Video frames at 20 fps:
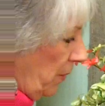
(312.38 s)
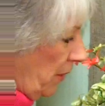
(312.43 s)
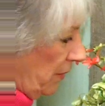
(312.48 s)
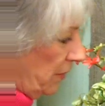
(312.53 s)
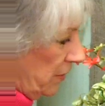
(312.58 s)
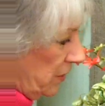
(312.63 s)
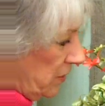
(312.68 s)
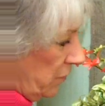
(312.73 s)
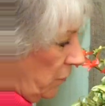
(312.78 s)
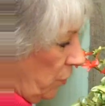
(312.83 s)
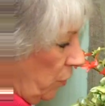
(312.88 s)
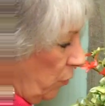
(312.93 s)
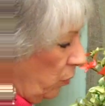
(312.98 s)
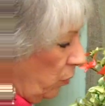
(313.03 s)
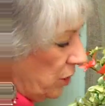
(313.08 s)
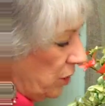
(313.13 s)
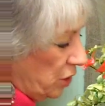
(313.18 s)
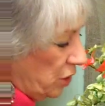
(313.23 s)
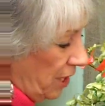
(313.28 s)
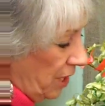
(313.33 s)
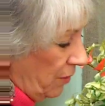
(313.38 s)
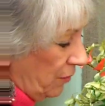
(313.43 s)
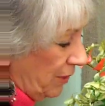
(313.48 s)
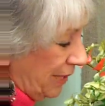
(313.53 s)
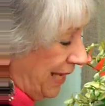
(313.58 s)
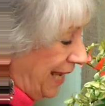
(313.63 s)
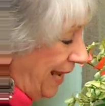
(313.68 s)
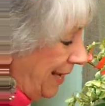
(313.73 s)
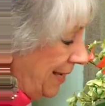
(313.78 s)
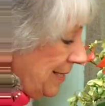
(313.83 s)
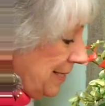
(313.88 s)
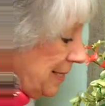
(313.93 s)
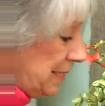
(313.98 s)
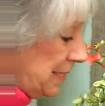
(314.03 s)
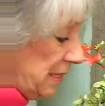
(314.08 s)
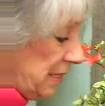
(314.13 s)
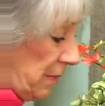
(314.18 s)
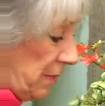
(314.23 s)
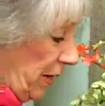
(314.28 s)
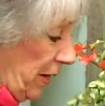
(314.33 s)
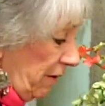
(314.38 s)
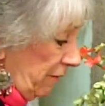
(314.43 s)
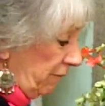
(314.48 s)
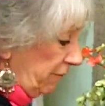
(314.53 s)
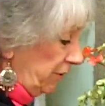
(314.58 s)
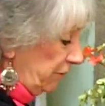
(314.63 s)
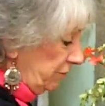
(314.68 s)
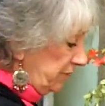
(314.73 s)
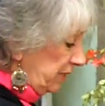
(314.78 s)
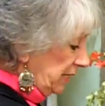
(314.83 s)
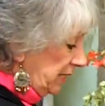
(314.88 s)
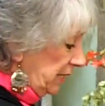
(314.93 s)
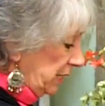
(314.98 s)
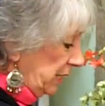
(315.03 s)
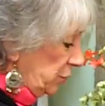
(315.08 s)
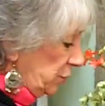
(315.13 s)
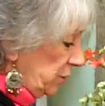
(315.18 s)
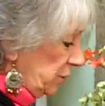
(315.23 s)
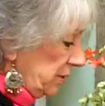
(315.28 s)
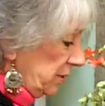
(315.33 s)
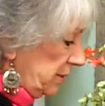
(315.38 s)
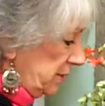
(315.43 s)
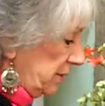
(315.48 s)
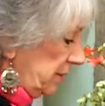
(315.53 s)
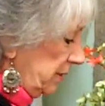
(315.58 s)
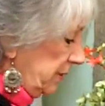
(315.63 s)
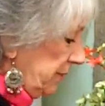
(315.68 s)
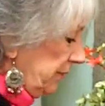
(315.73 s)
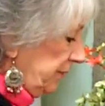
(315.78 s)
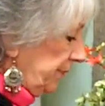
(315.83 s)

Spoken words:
about this far, which I would guess is about 15 inches.